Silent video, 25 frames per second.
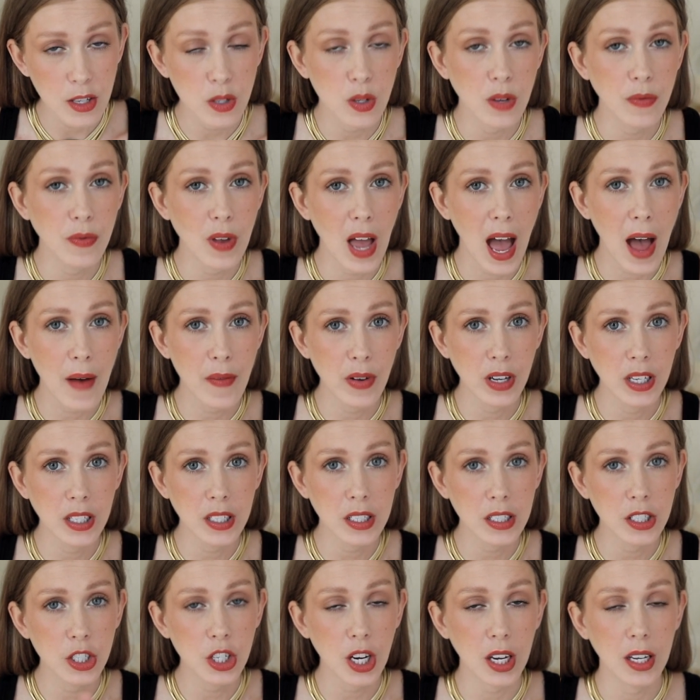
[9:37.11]
So if you
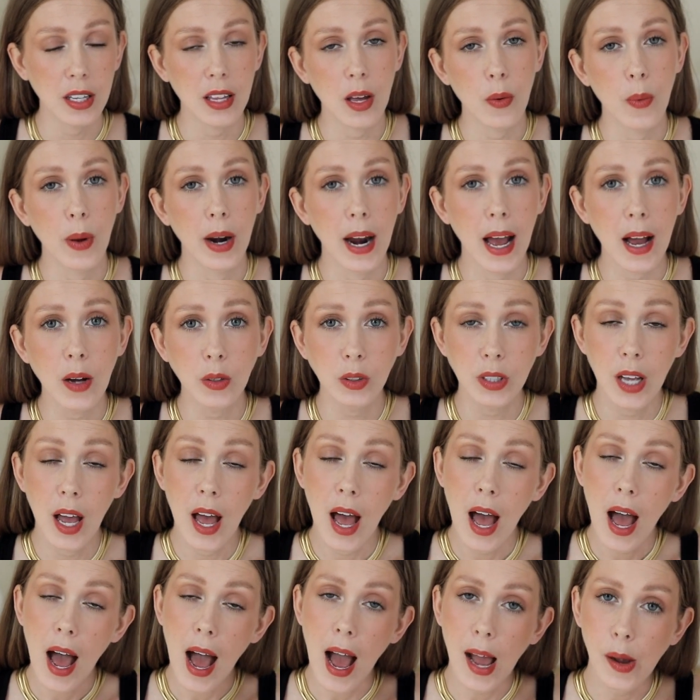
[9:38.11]
haven't checked that one out,
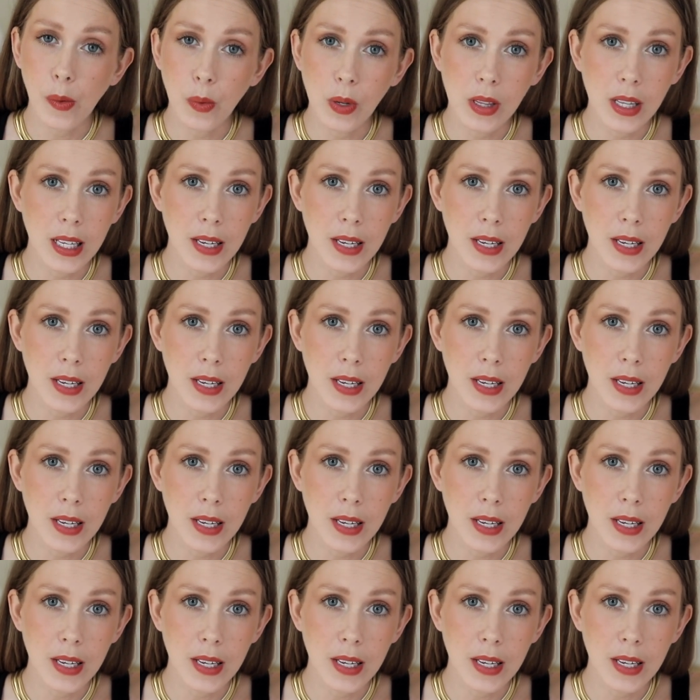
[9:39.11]
I will